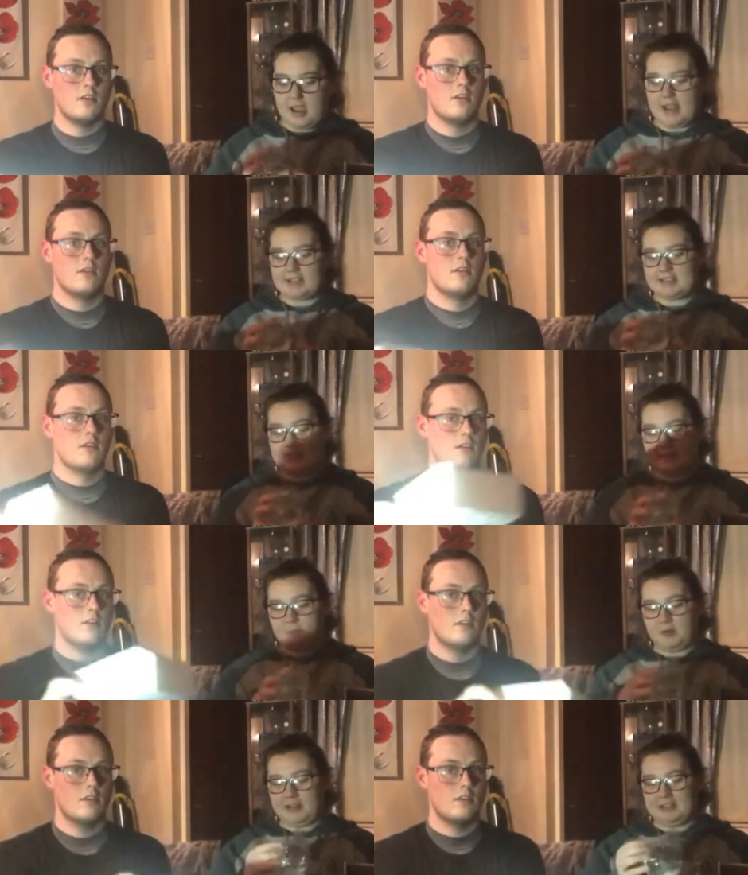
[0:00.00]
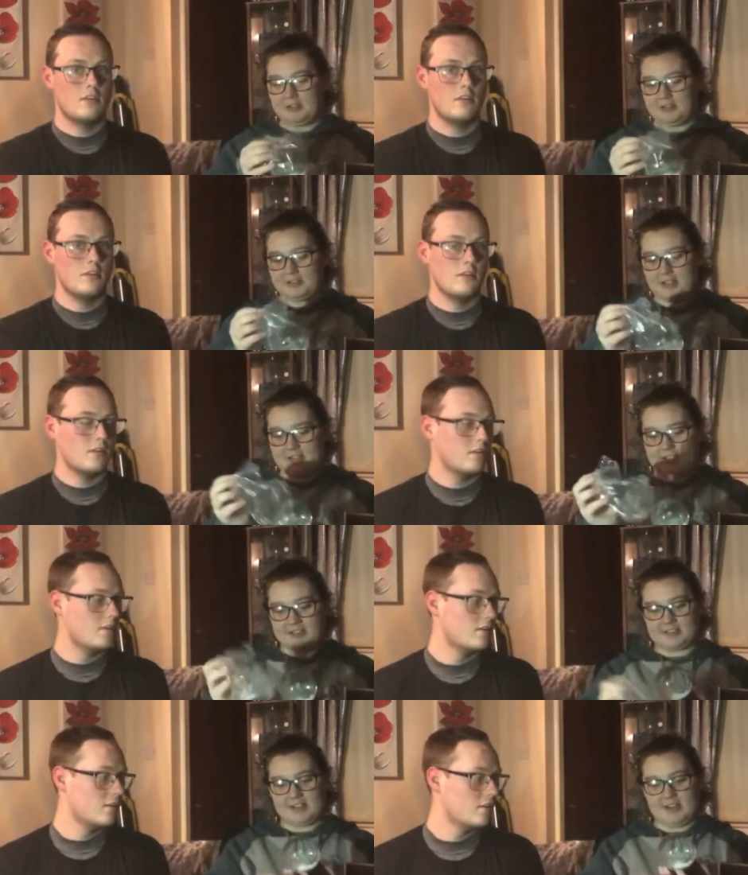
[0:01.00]
Speaker 1: It's like the one he got stuck in the
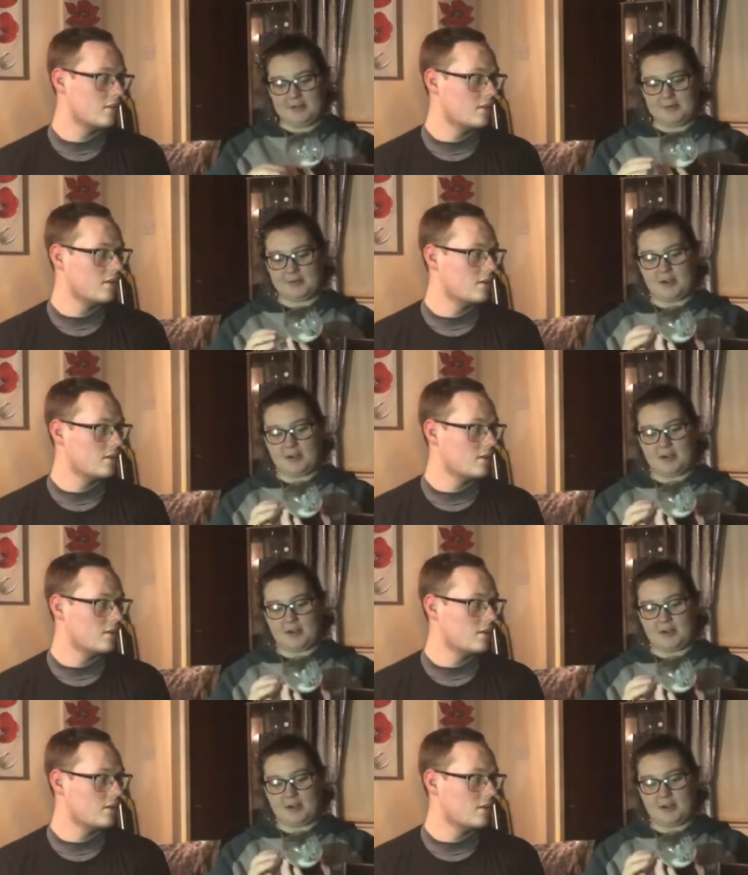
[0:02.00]
snow.